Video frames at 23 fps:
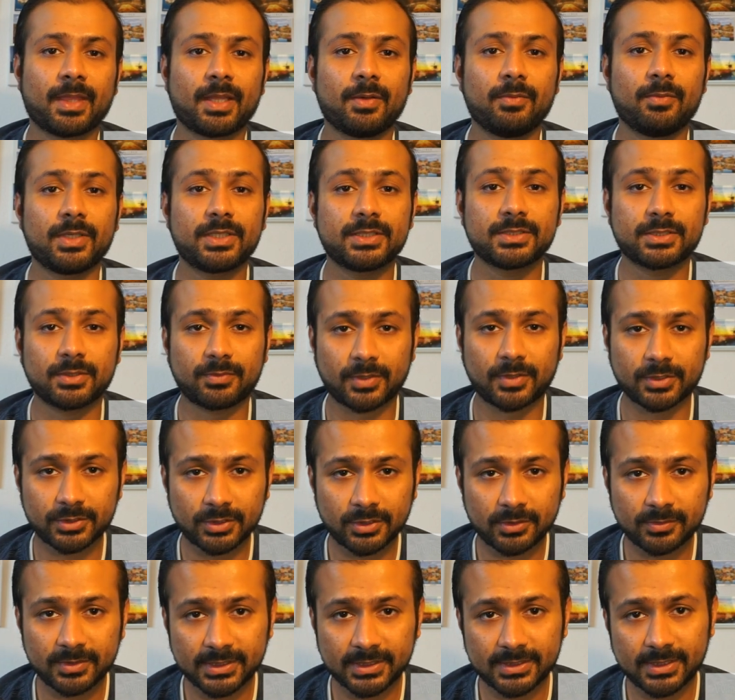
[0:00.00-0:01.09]
What is the function
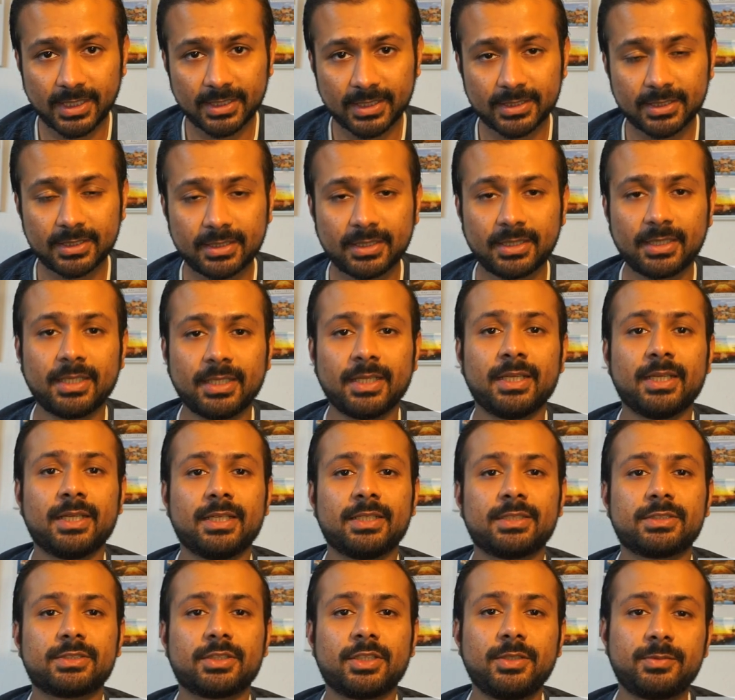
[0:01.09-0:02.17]
of this letter?
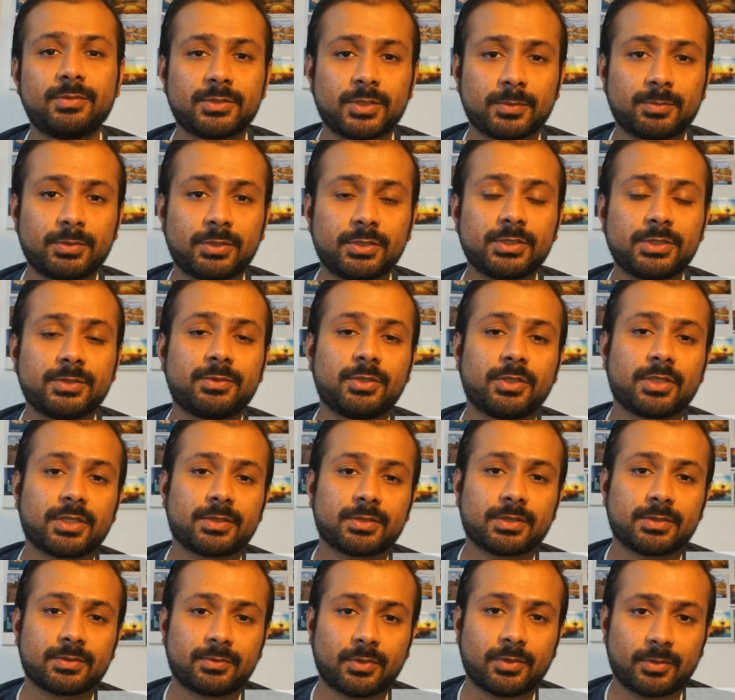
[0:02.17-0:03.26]
So if suppose if you're
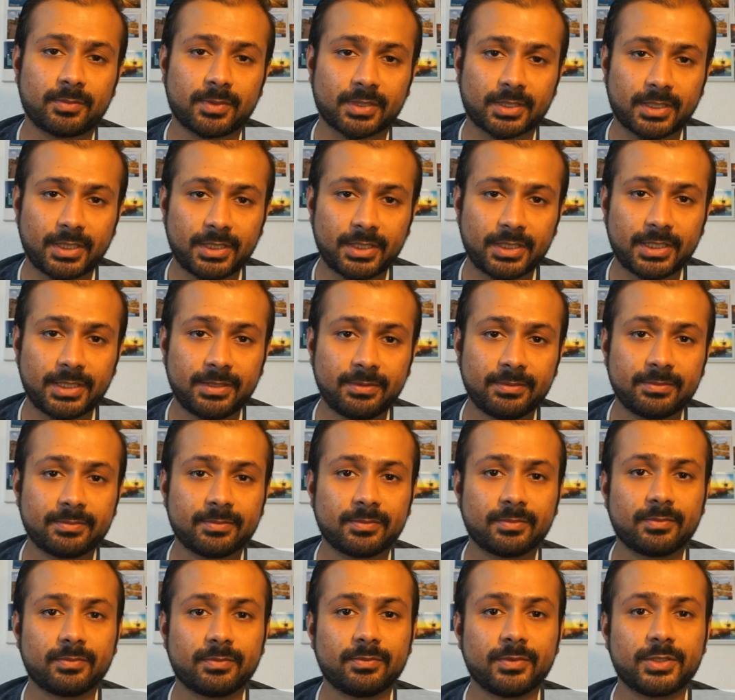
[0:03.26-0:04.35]
from a country
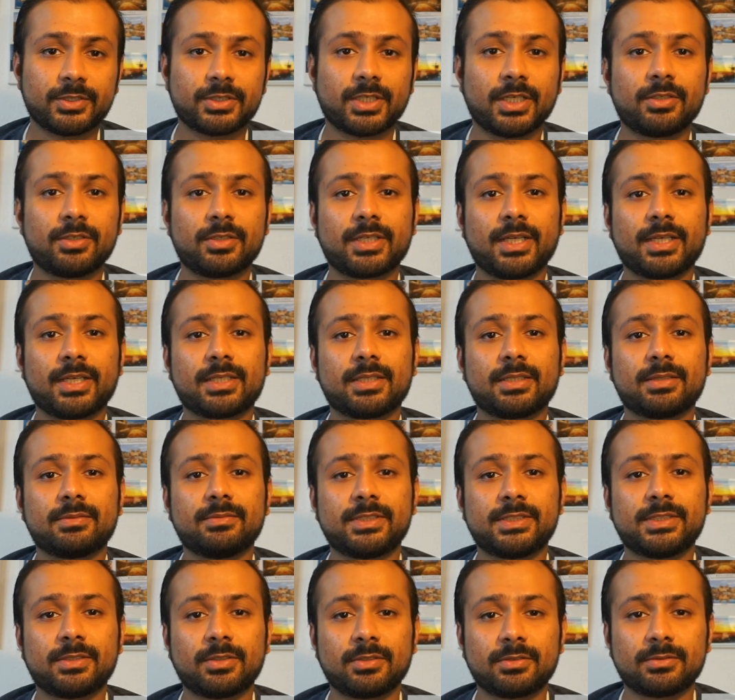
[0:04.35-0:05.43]
which cannot get a
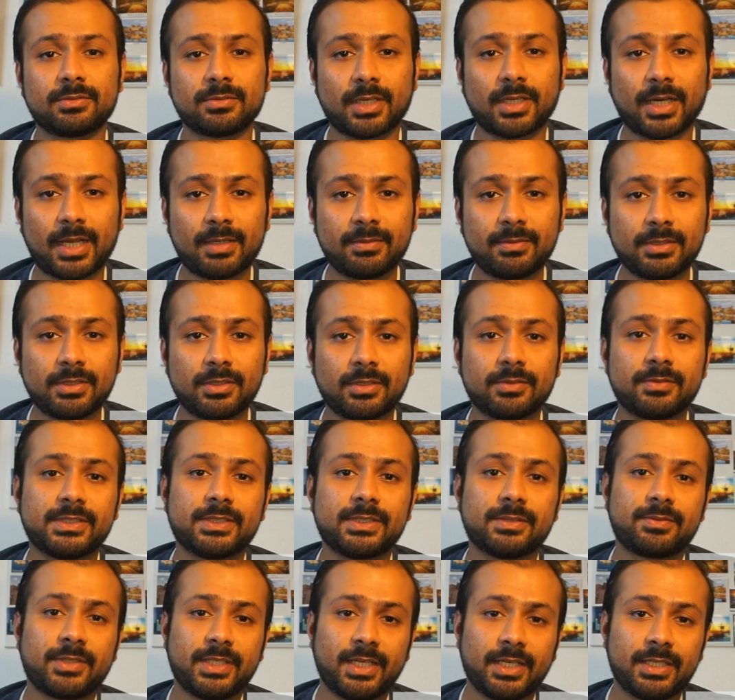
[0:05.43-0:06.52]
visa on arrival or visa
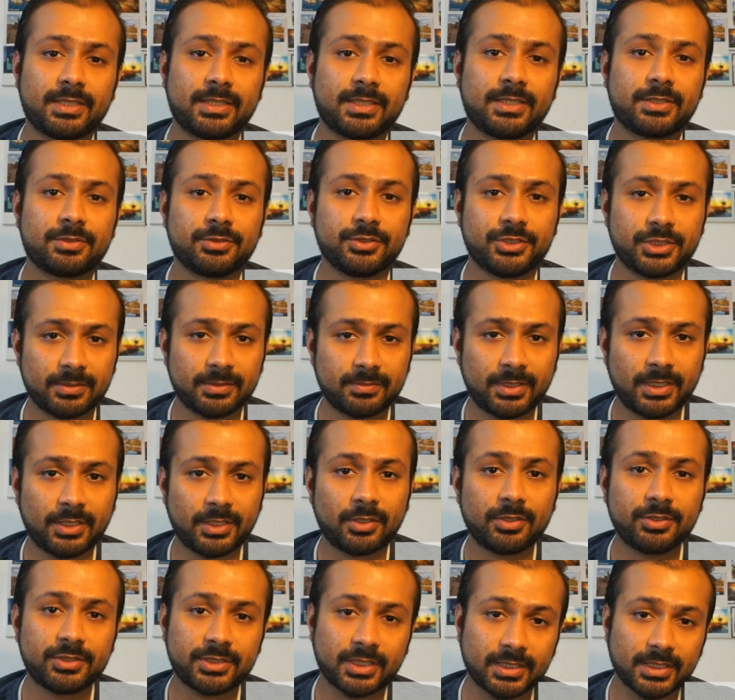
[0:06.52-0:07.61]
free entry to Germany
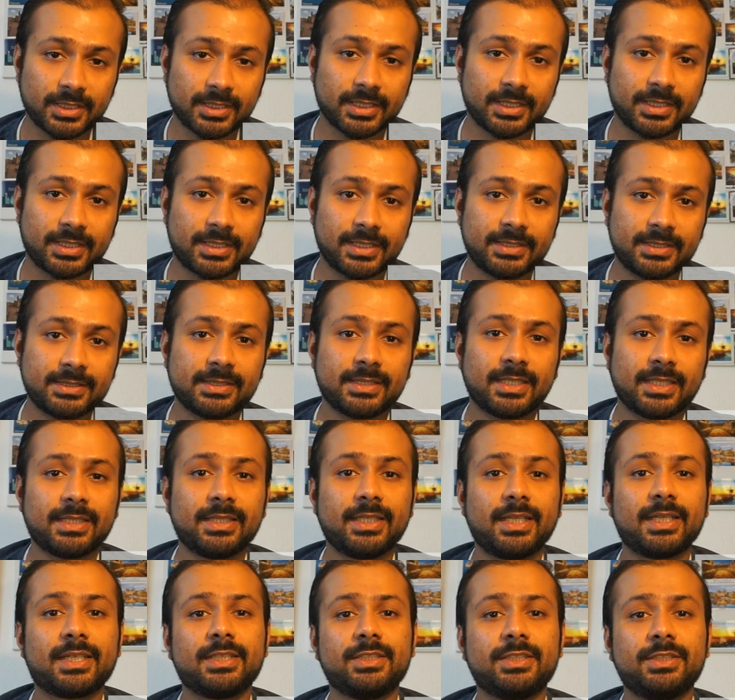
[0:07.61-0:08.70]
or Schengen countries, then
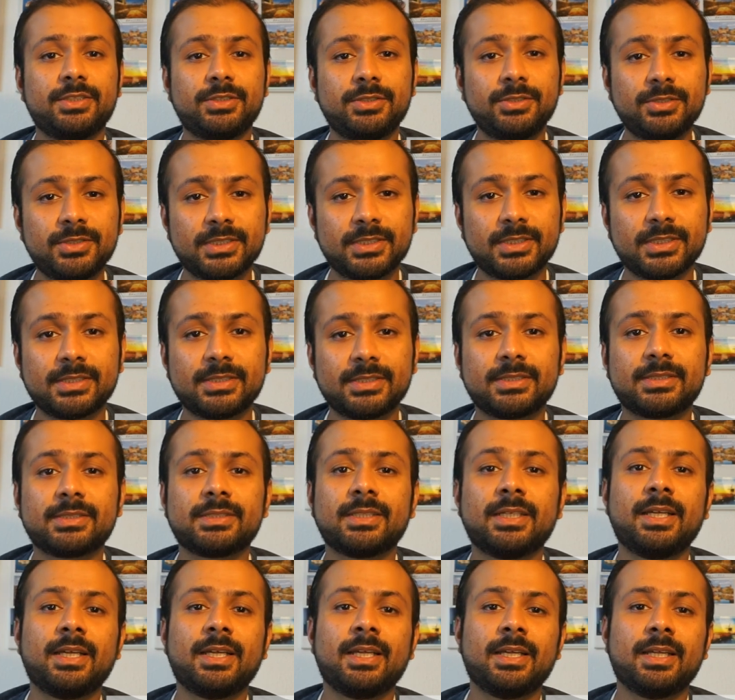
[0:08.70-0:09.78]
they can use this
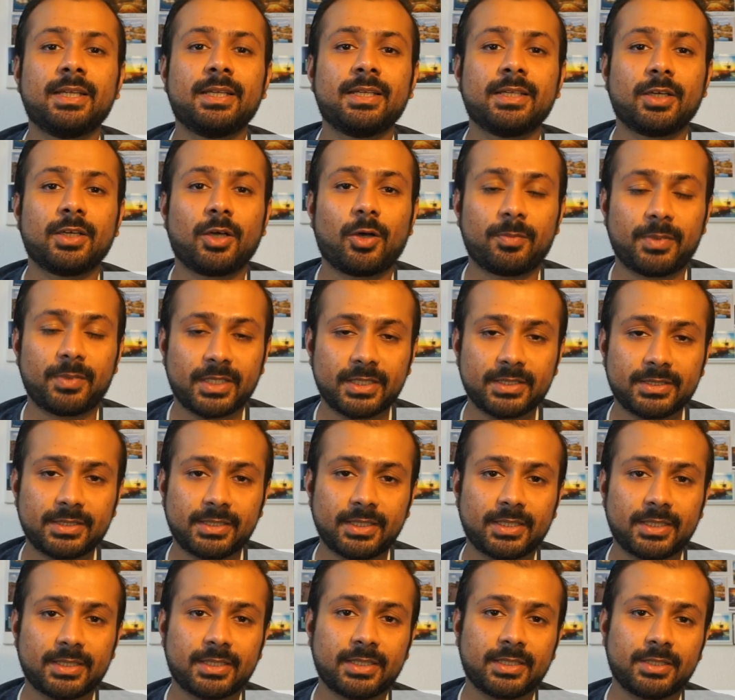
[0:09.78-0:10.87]
application
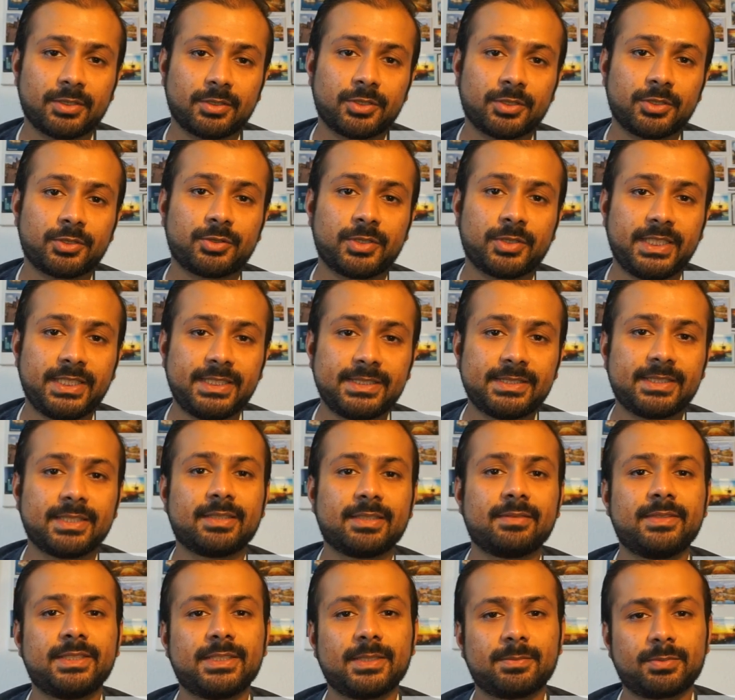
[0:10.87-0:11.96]
letter in order to ease their
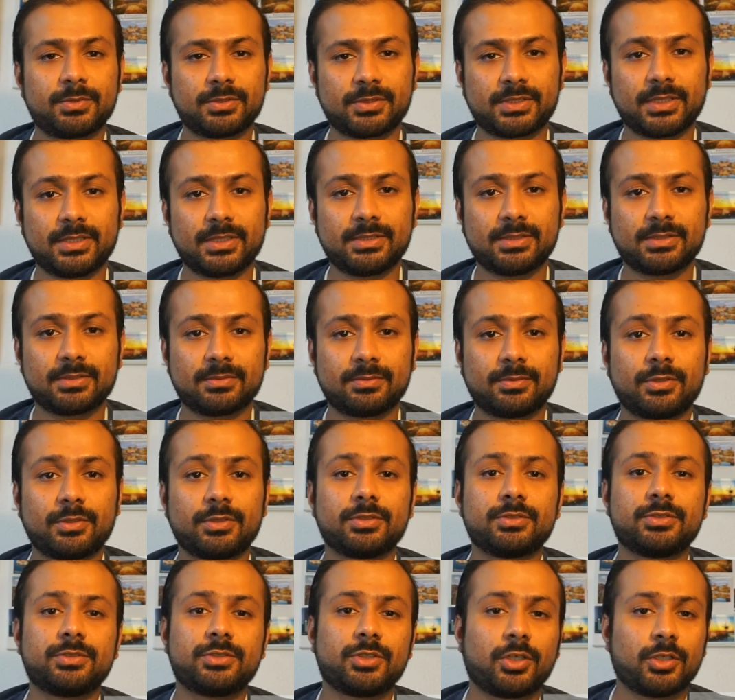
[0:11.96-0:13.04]
visa process for
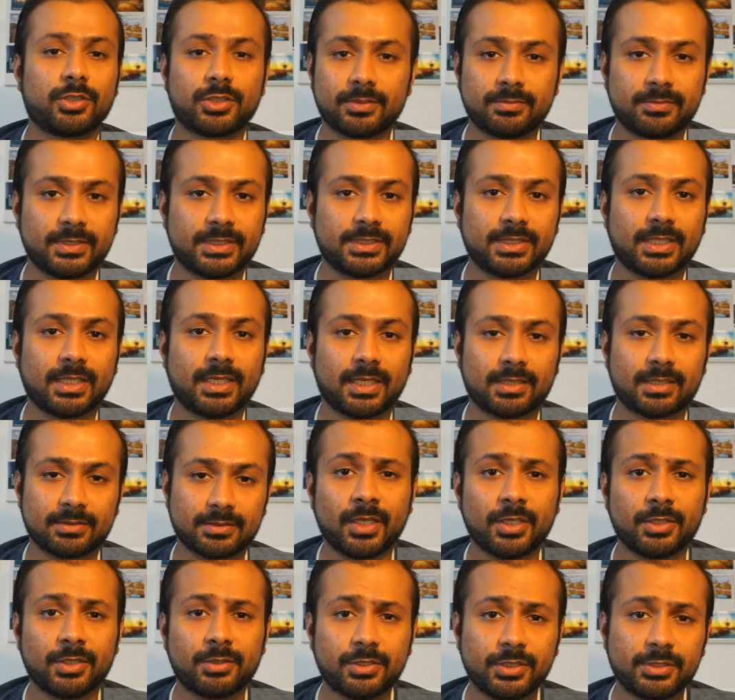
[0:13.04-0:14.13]
short term visa like
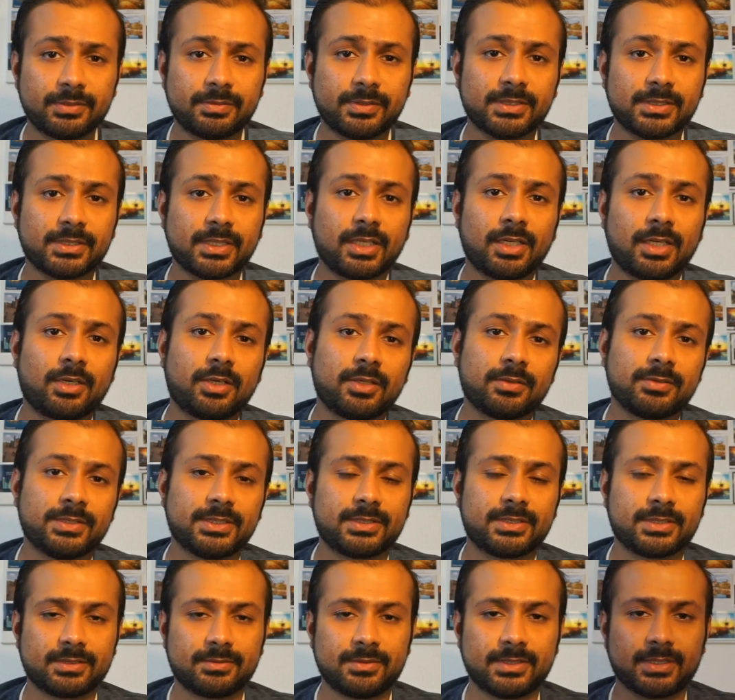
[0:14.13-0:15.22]
tourist visa or
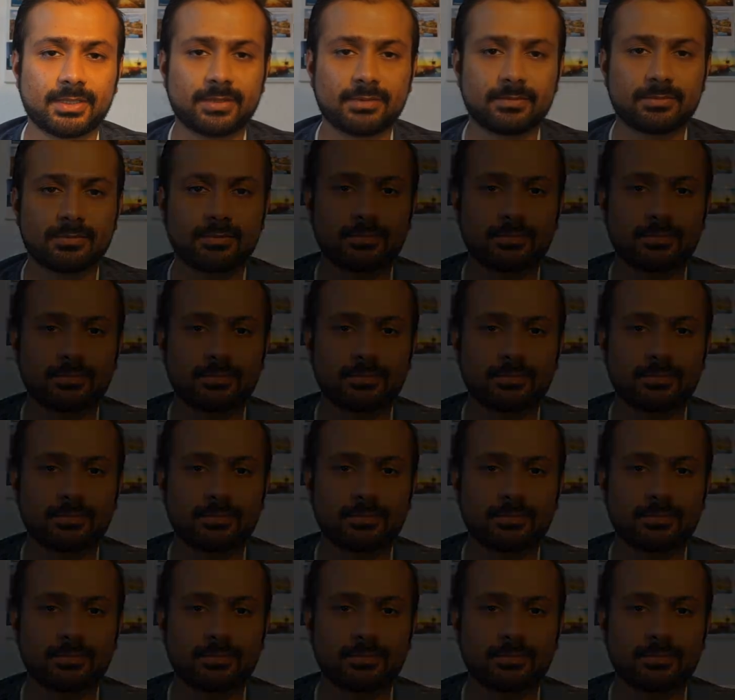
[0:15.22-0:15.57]
visitor visa.